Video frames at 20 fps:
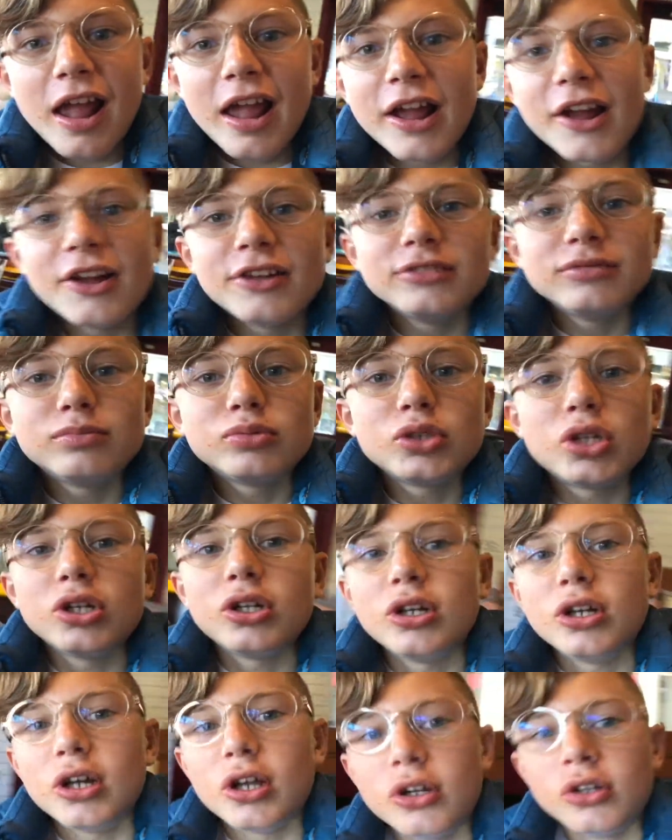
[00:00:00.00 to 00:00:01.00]
And
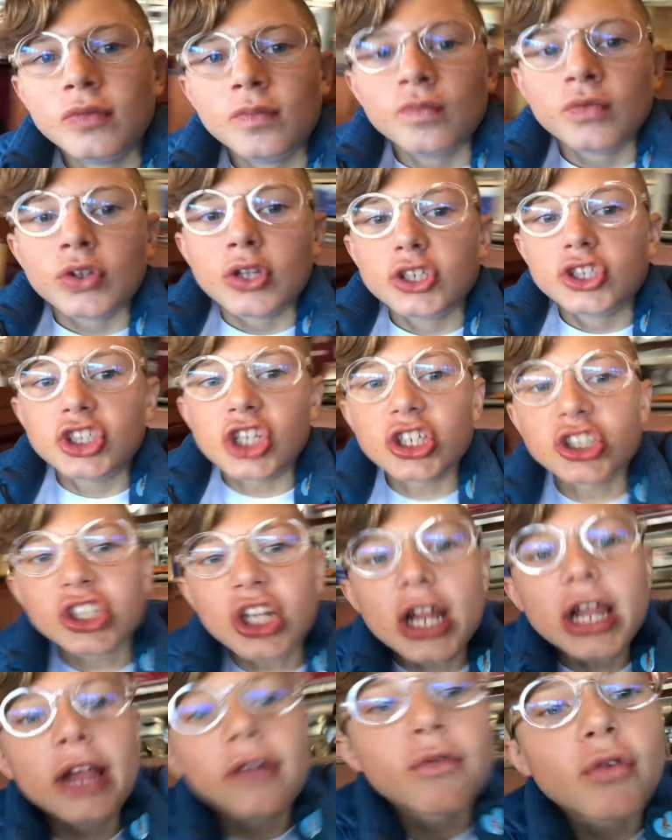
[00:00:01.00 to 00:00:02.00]
she
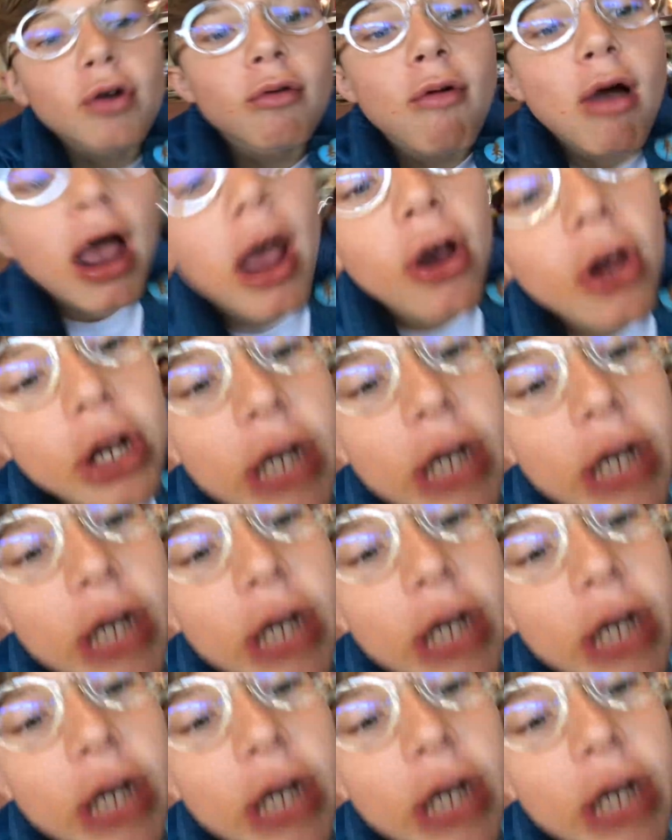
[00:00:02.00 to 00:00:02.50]
hasn't ate for a while,